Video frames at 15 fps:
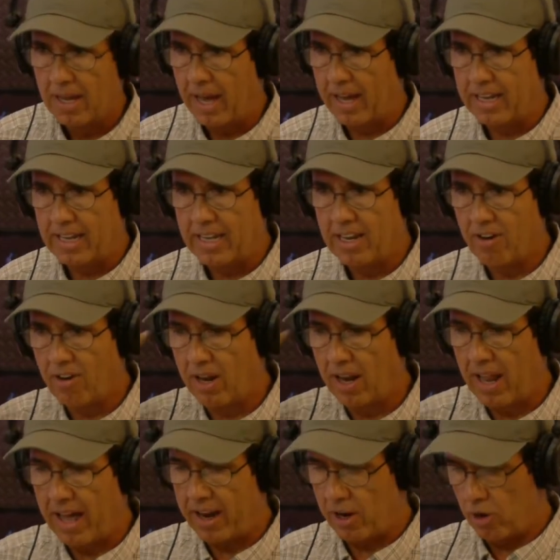I can hear a
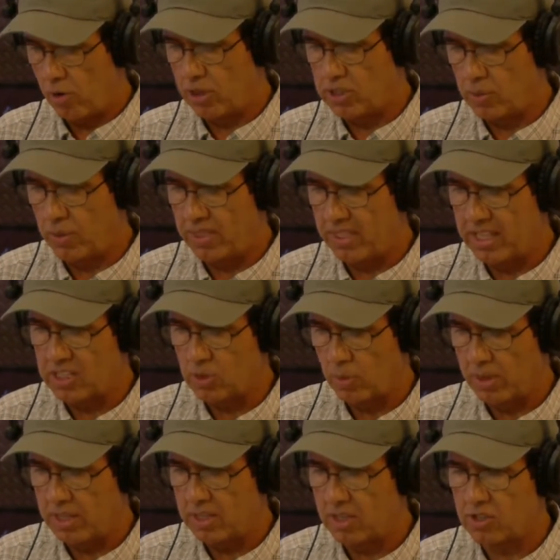lot of noise with this
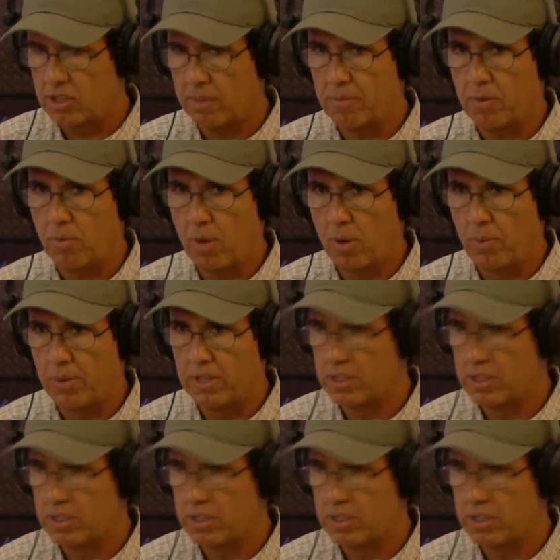one. There's something wrong with